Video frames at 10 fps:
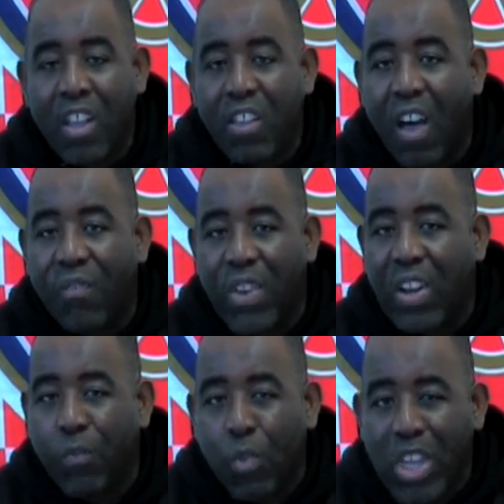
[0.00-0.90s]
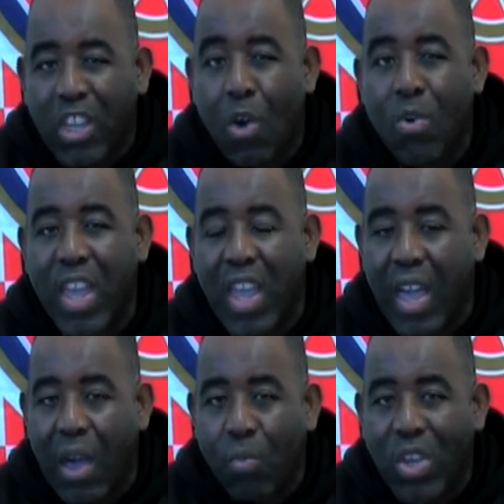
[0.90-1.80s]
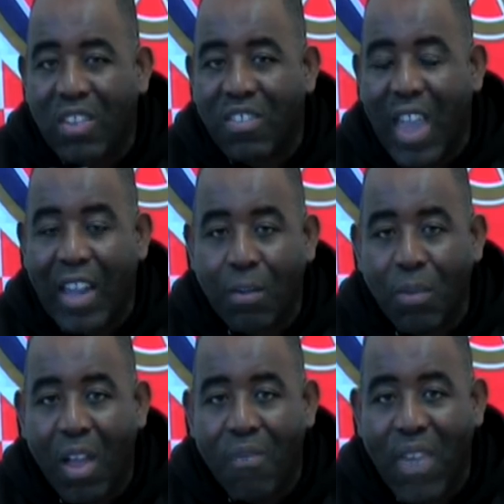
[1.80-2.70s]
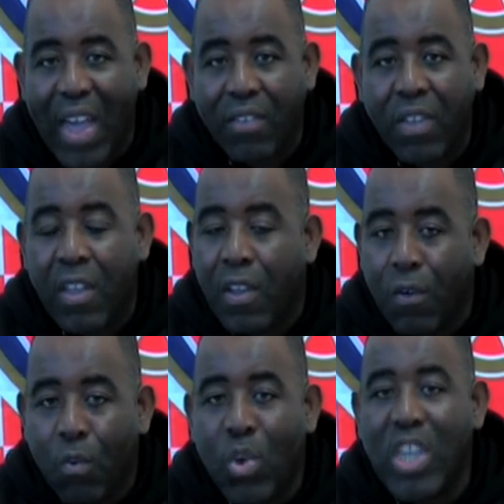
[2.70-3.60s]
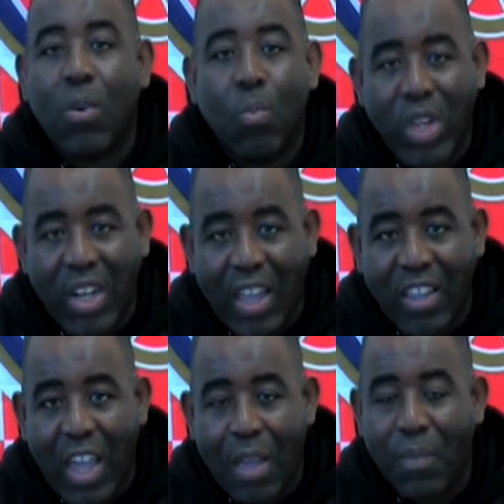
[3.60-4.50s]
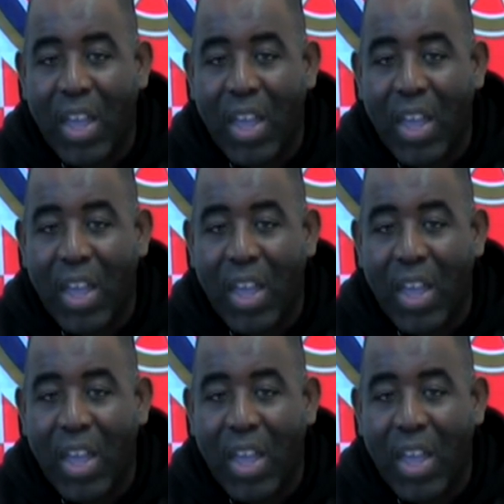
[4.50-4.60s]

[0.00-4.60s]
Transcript: that I feel if we go there and we attack them like that, we can win that game.